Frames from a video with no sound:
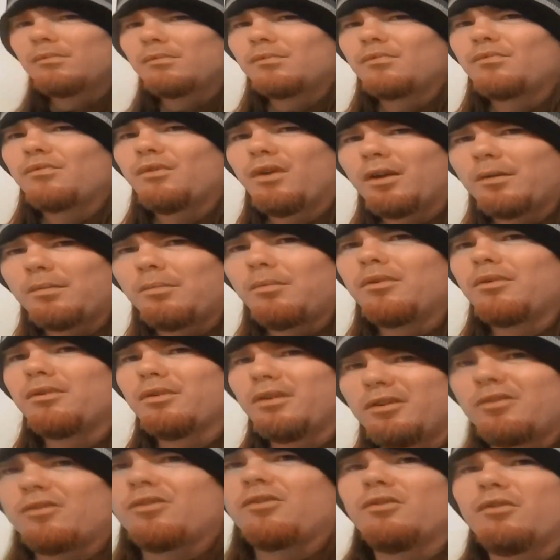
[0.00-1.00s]
Frank Mir
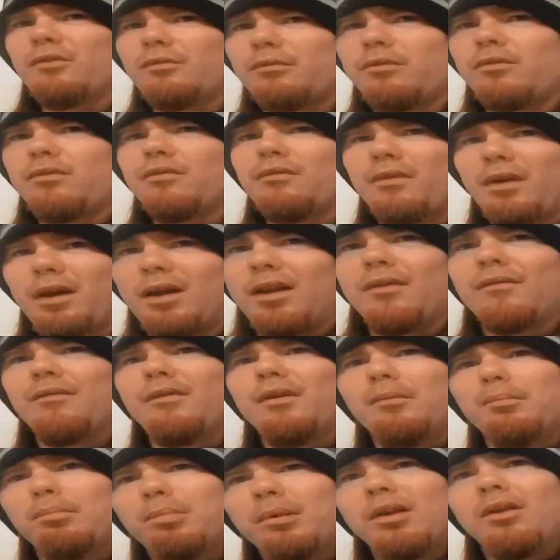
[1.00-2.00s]
does deserve this fight. If
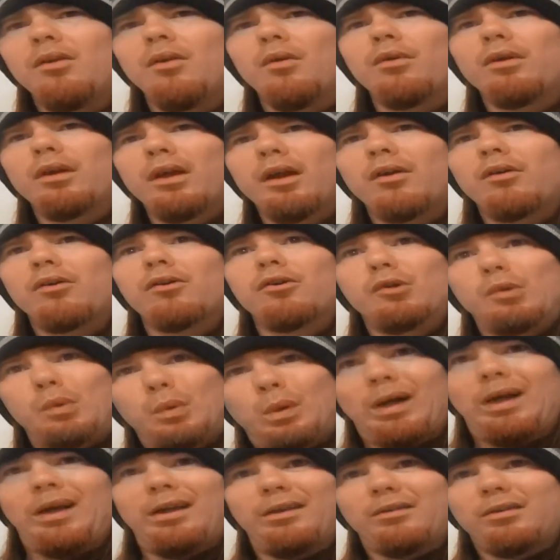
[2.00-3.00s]
he beat Nogueira
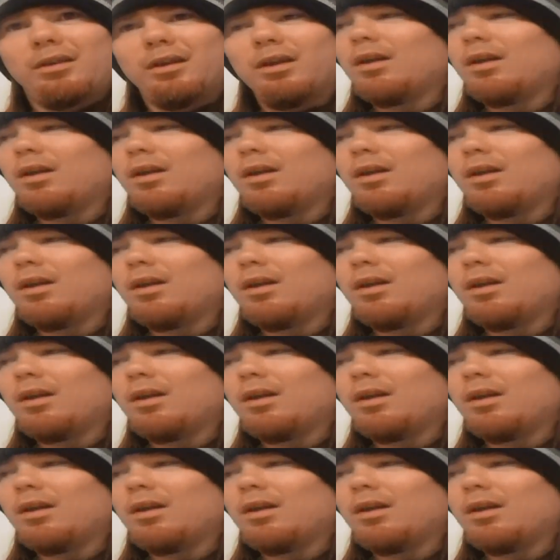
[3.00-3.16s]
twice,